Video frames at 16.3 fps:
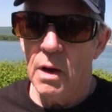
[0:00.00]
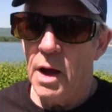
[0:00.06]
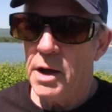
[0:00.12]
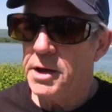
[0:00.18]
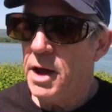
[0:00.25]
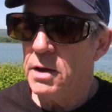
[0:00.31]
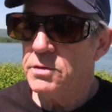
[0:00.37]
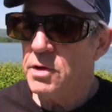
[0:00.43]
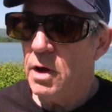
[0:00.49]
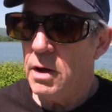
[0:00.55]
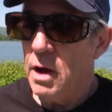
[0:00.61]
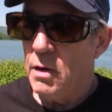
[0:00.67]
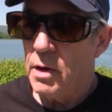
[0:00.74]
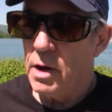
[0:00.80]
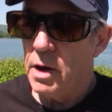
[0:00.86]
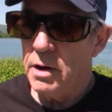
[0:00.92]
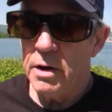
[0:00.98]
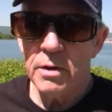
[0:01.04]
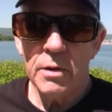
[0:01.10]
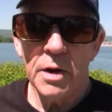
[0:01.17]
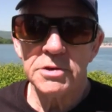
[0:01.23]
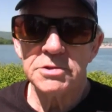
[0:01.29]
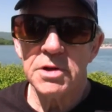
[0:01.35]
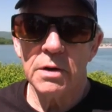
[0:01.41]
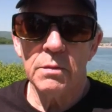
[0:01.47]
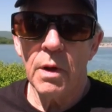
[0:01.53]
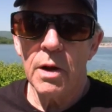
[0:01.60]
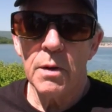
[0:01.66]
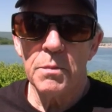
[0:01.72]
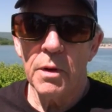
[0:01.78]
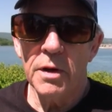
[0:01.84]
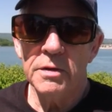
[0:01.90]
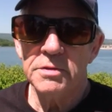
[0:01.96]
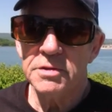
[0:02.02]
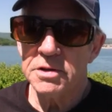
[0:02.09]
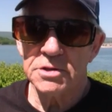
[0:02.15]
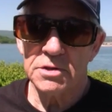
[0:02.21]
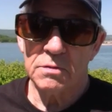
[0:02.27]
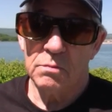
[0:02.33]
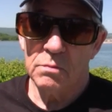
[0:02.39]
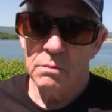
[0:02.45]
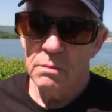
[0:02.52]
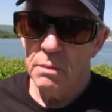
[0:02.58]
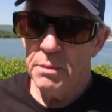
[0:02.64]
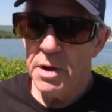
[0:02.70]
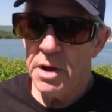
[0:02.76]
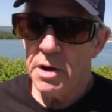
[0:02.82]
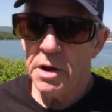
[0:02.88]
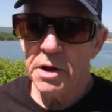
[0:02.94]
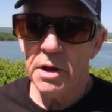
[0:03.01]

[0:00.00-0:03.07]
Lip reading: I can't tell you how I got interested in airplanes. Just being a